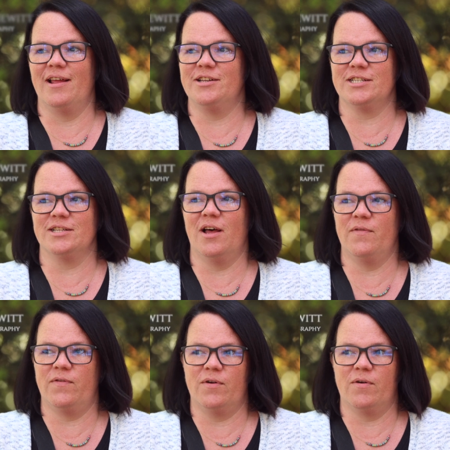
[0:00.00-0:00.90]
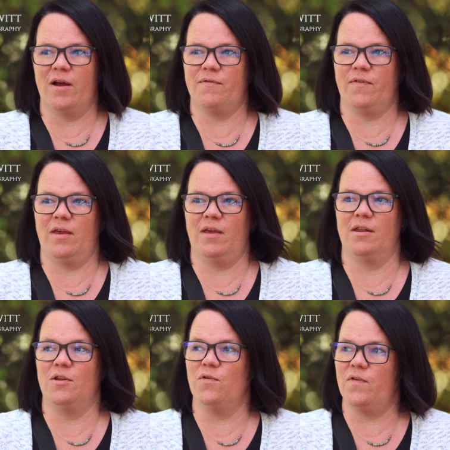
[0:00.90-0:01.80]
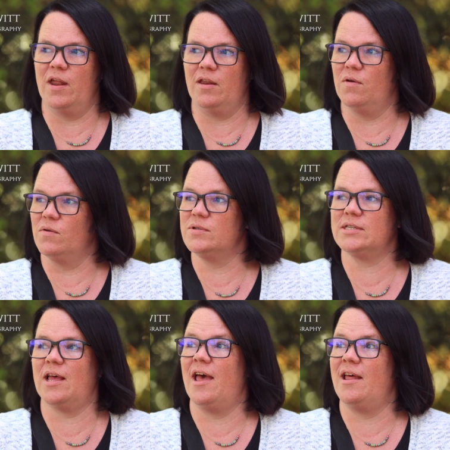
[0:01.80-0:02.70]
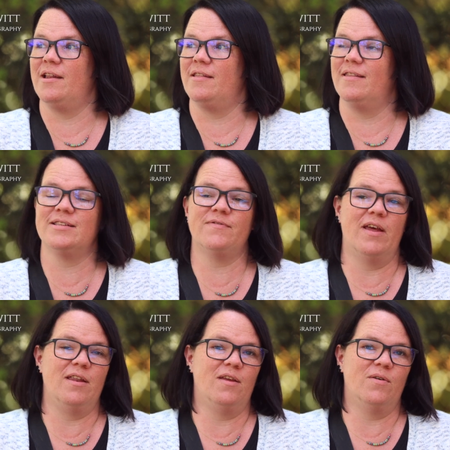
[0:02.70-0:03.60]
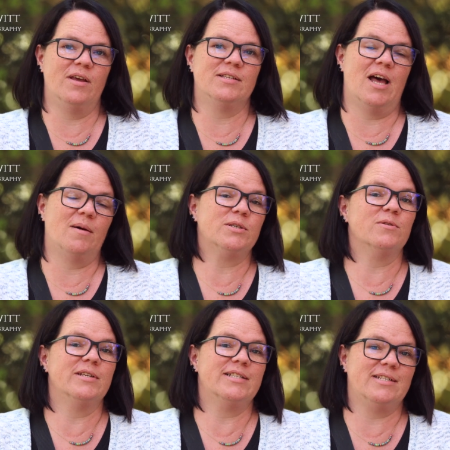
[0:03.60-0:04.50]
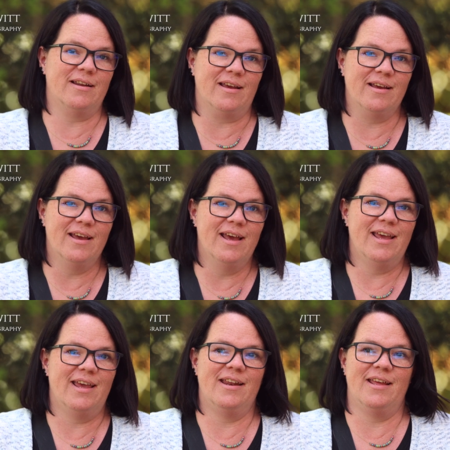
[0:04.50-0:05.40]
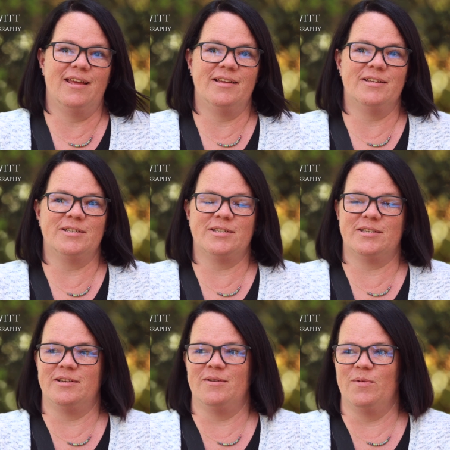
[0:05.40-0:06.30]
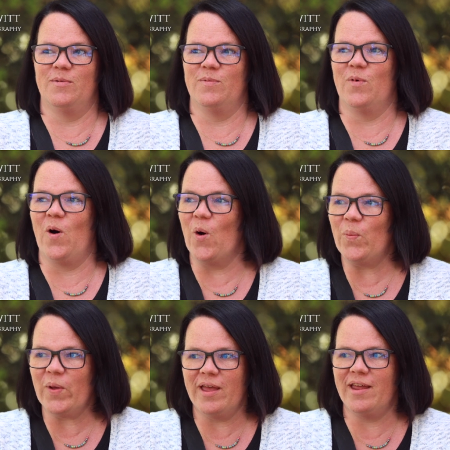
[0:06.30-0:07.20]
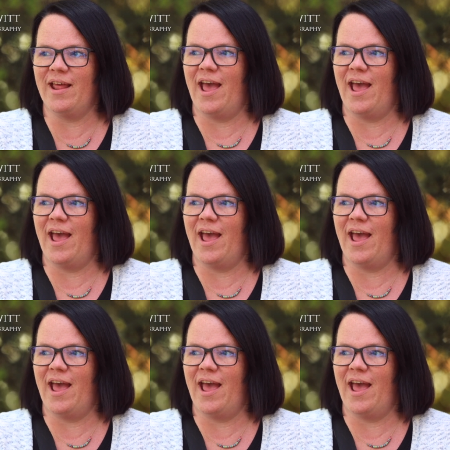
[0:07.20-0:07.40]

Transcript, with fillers: I just love photographing new venues, and this venue is absolutely stunning. It is open